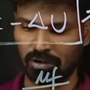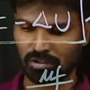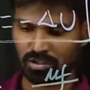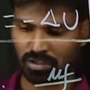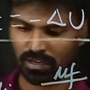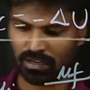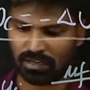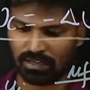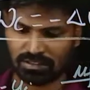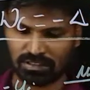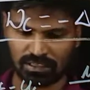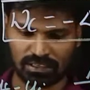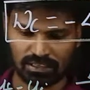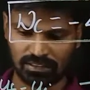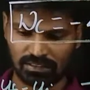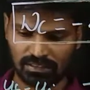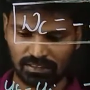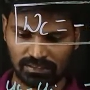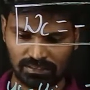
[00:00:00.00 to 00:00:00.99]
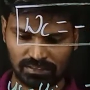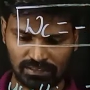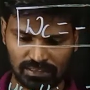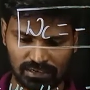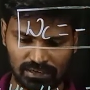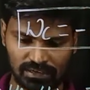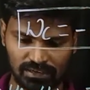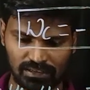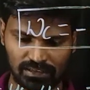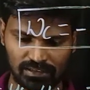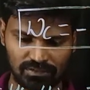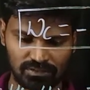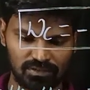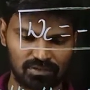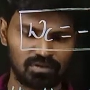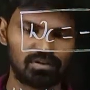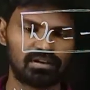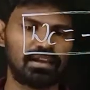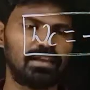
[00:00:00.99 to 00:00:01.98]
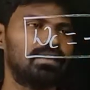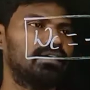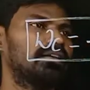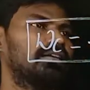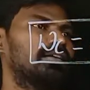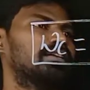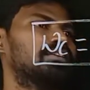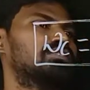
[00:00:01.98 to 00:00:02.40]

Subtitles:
potential energy in this second case. Okay.